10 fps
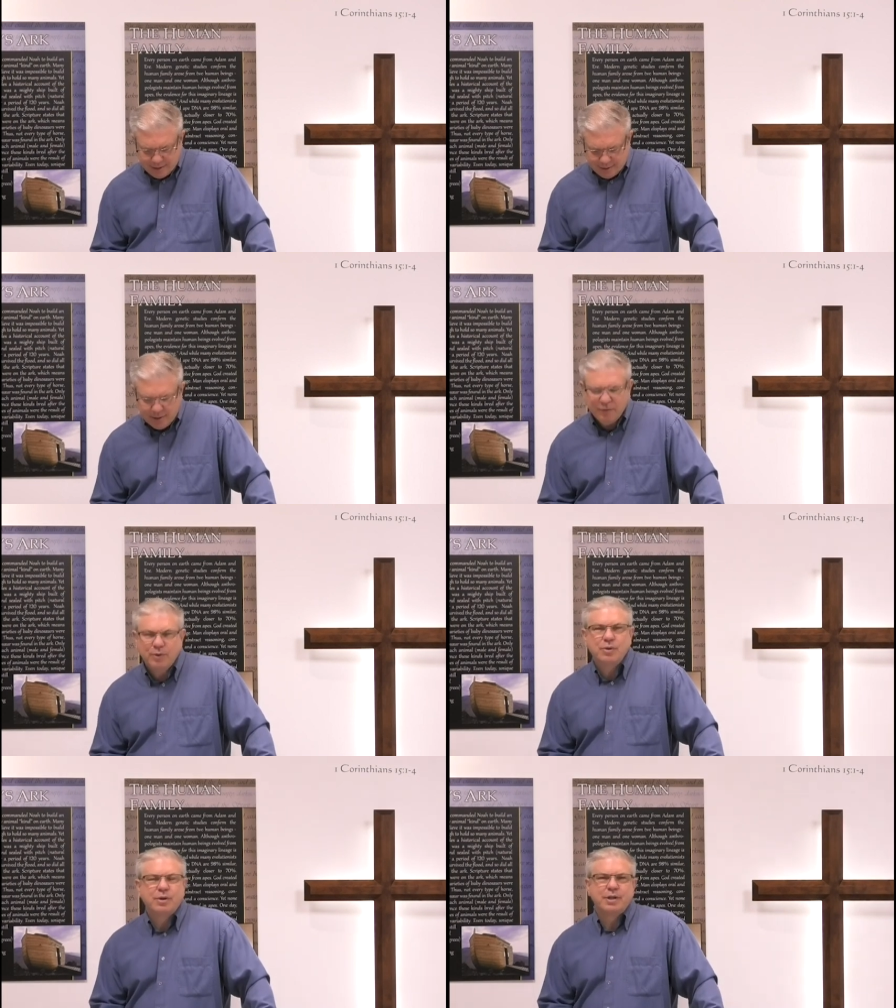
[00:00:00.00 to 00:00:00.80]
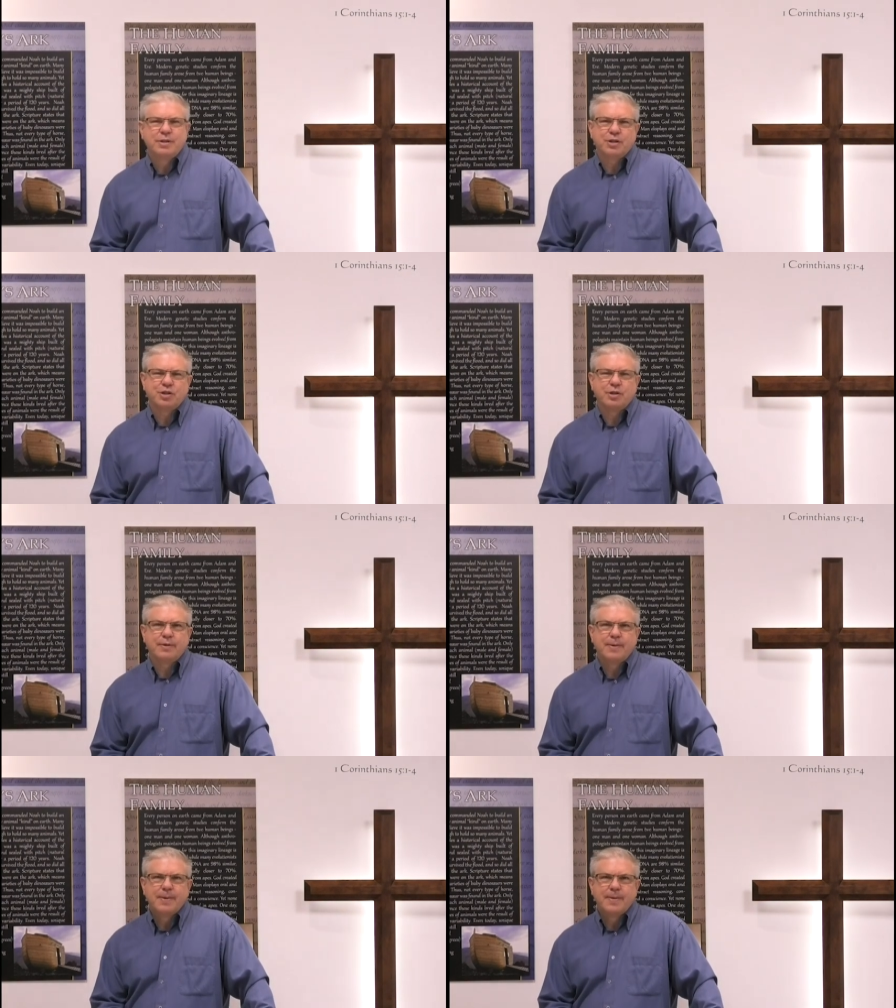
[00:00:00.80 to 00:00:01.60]
a sinful condition.
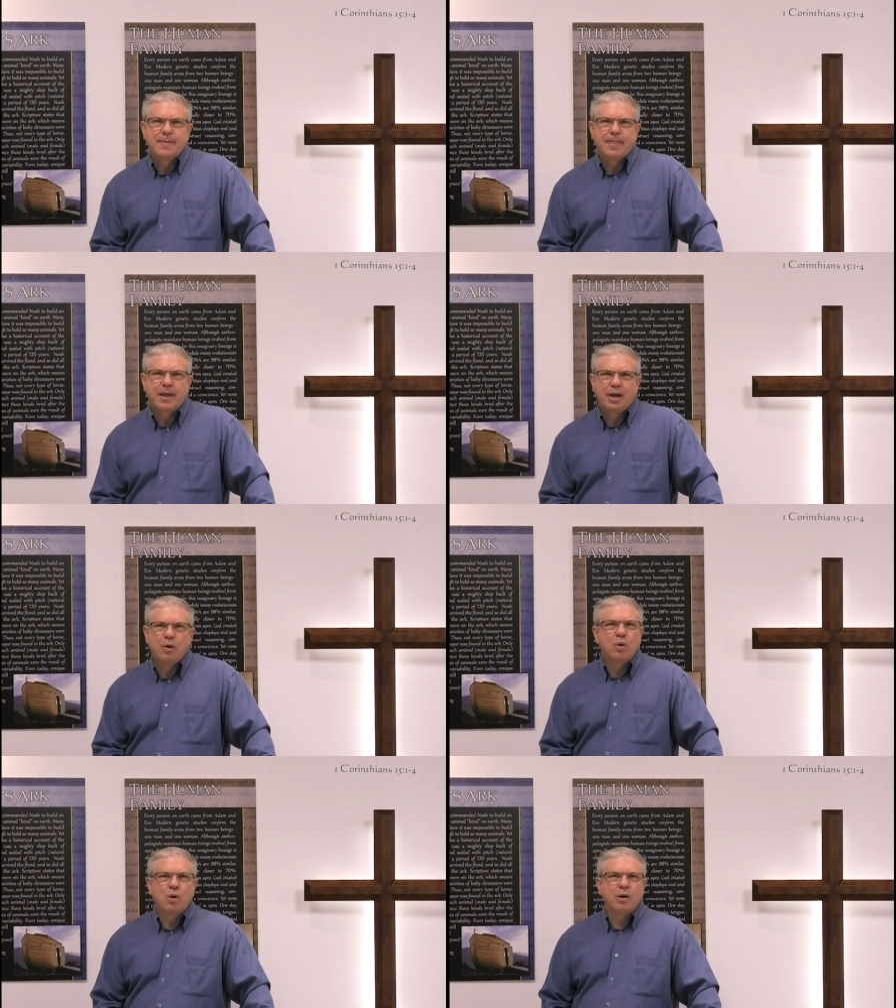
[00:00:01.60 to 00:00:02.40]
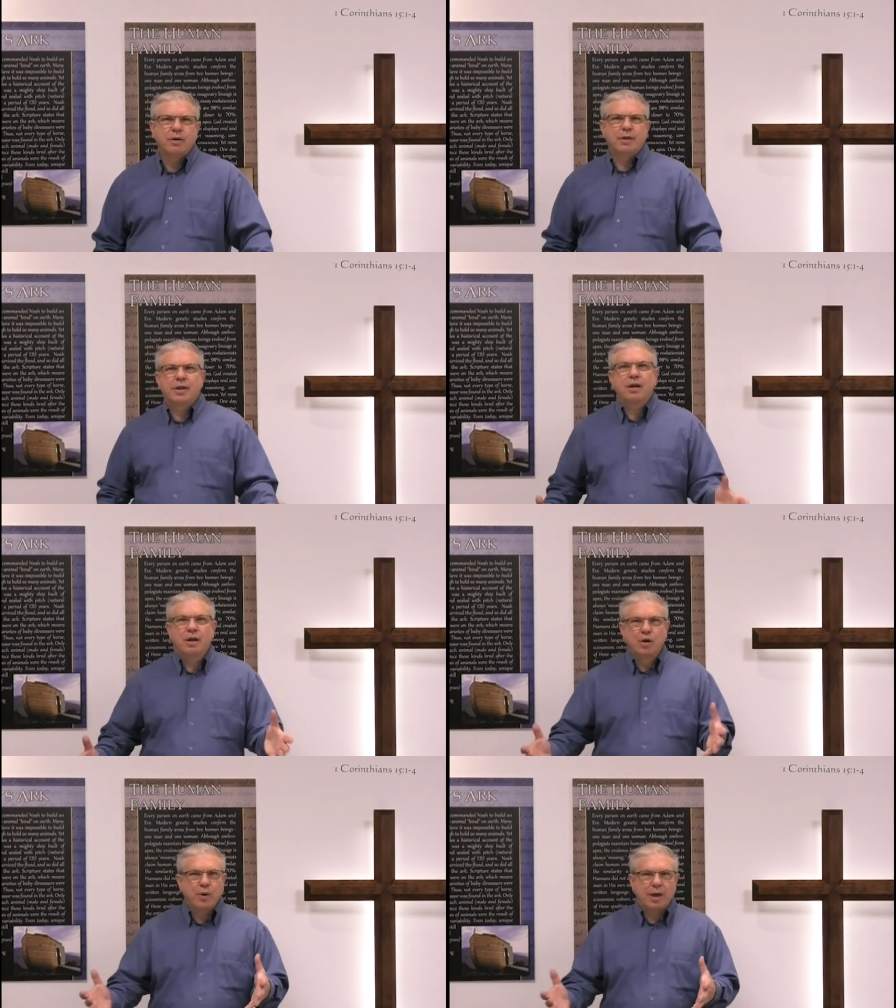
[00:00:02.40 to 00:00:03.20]
And I wholeheartedly
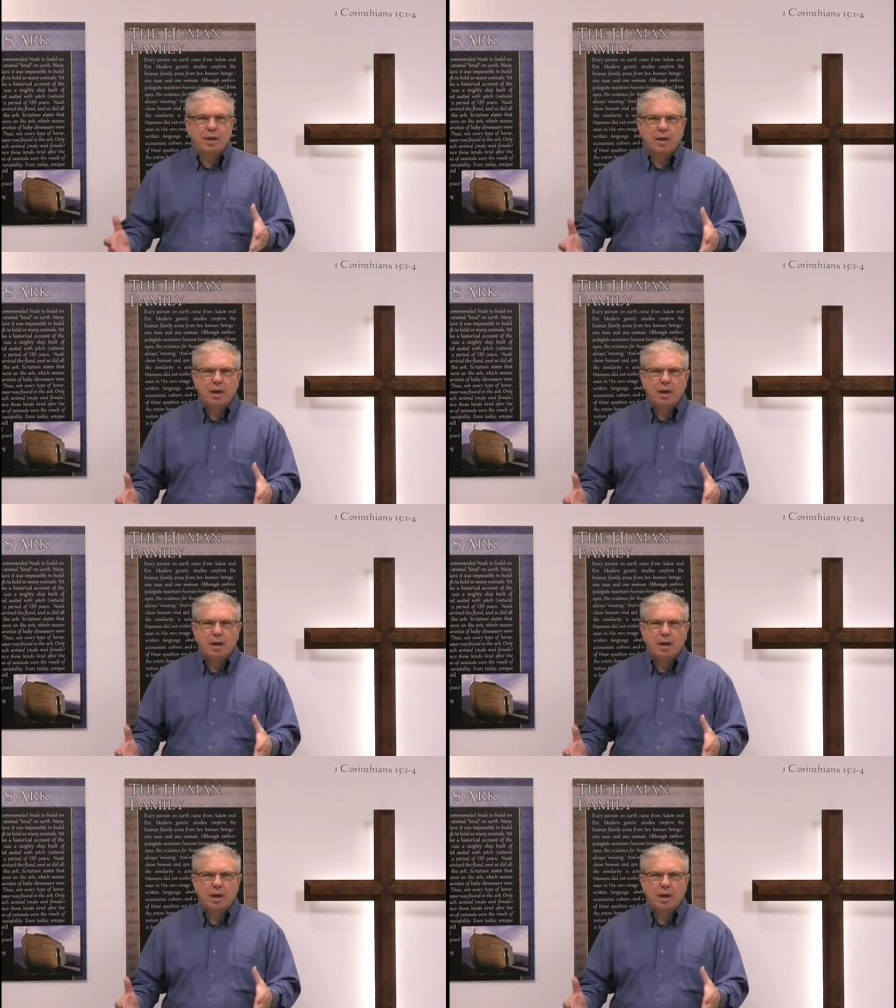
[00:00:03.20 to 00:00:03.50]
agree.